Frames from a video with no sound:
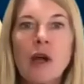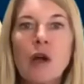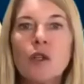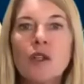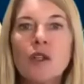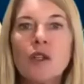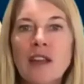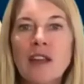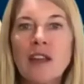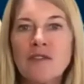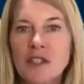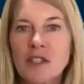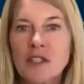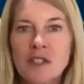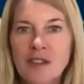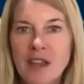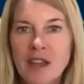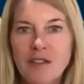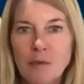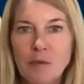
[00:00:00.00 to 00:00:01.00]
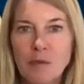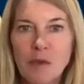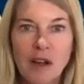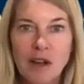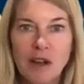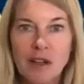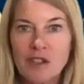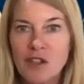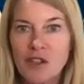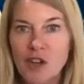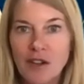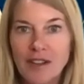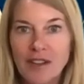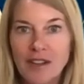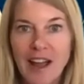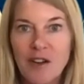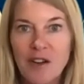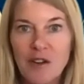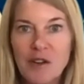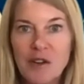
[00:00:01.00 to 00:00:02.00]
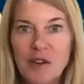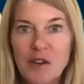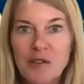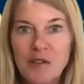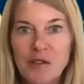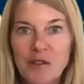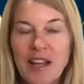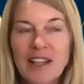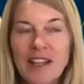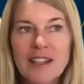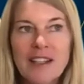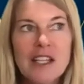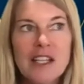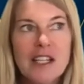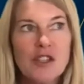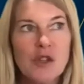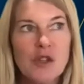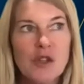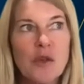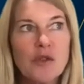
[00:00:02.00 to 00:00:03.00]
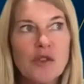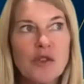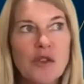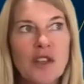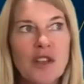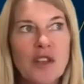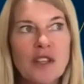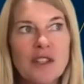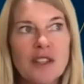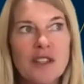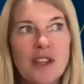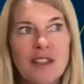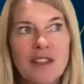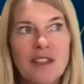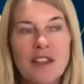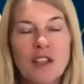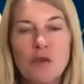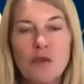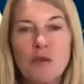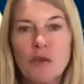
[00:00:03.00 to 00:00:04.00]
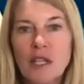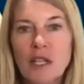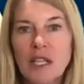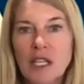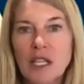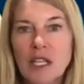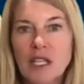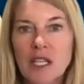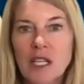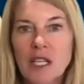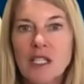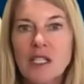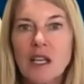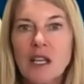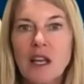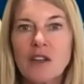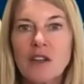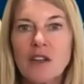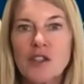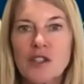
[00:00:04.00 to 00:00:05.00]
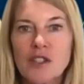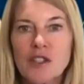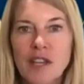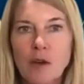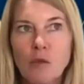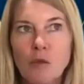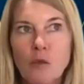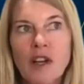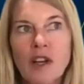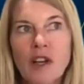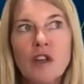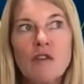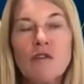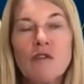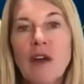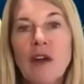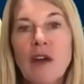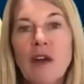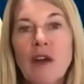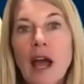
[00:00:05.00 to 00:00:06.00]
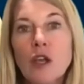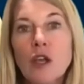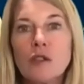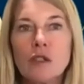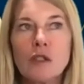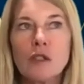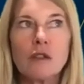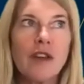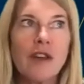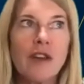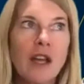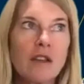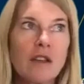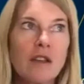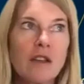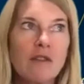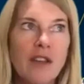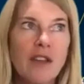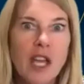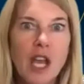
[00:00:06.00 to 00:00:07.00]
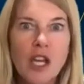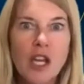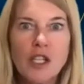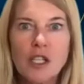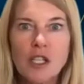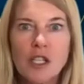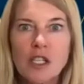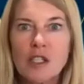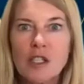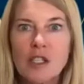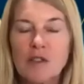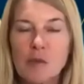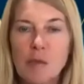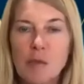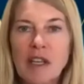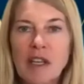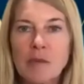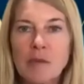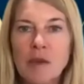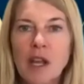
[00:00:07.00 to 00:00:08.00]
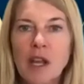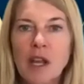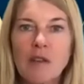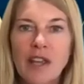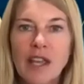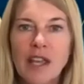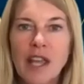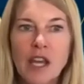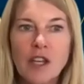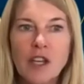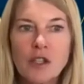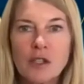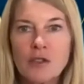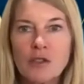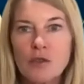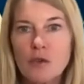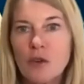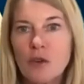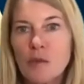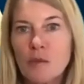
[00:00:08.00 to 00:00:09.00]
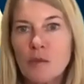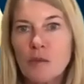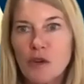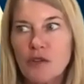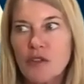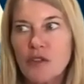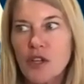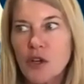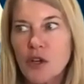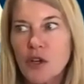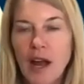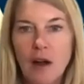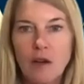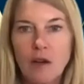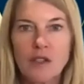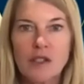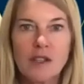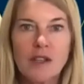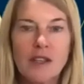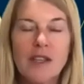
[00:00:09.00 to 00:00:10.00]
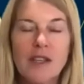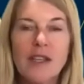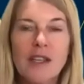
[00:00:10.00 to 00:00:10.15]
whole life to save, I'm not going to start now, right? So those are things that I think you really need to understand. What do you value? Do you value vacation, spending money on vacations, or improving your house?